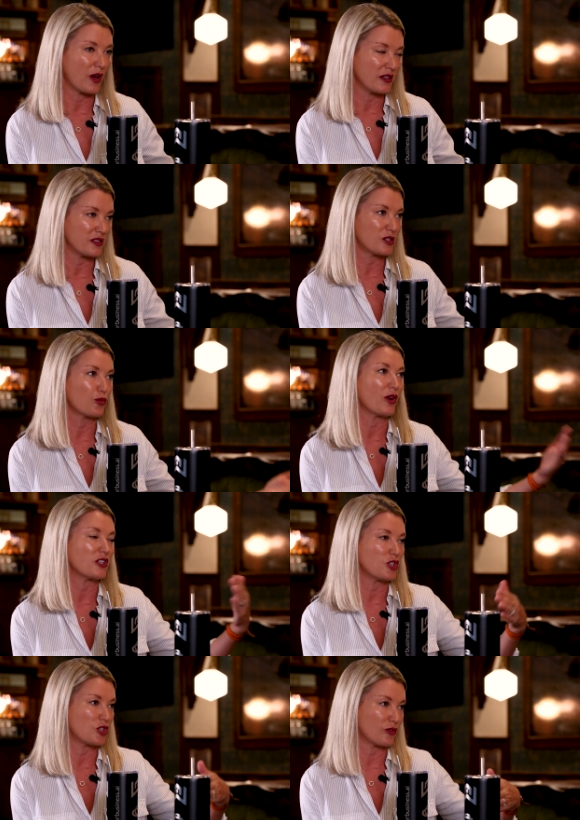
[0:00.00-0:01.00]
I
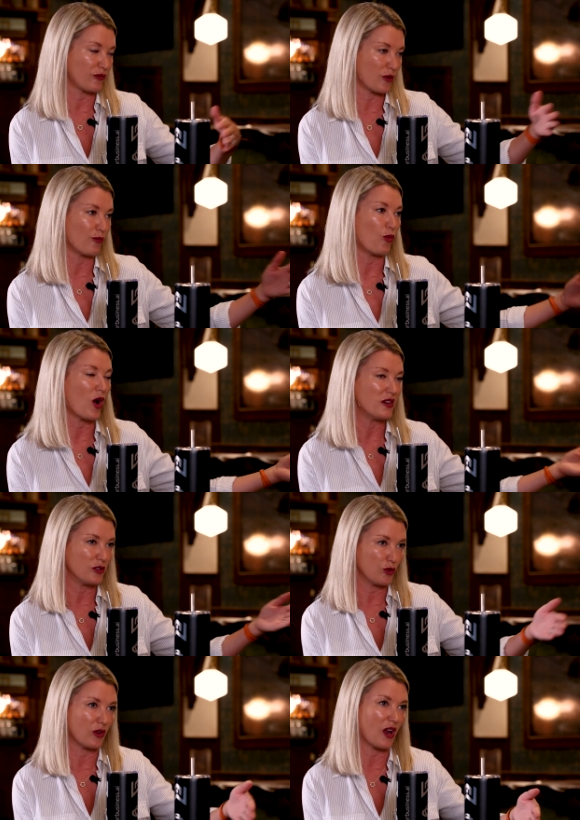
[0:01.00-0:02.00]
switched from
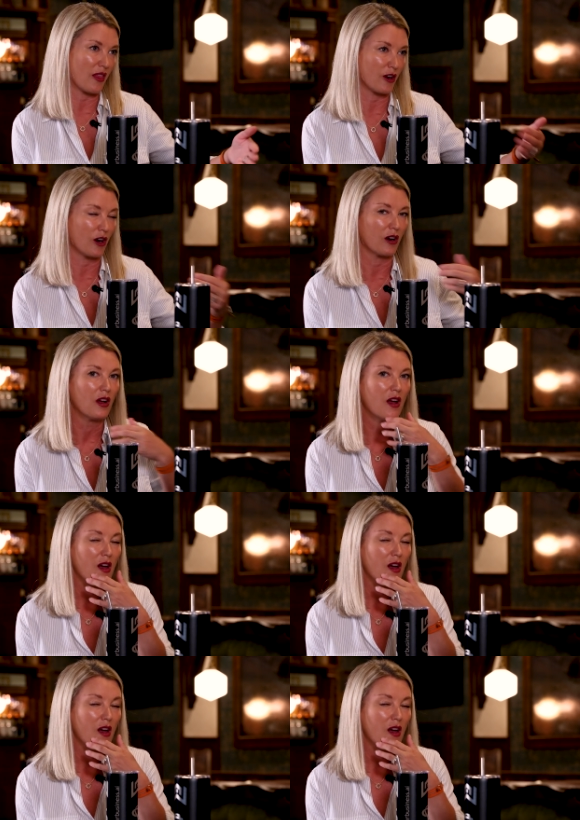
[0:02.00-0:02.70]
one to another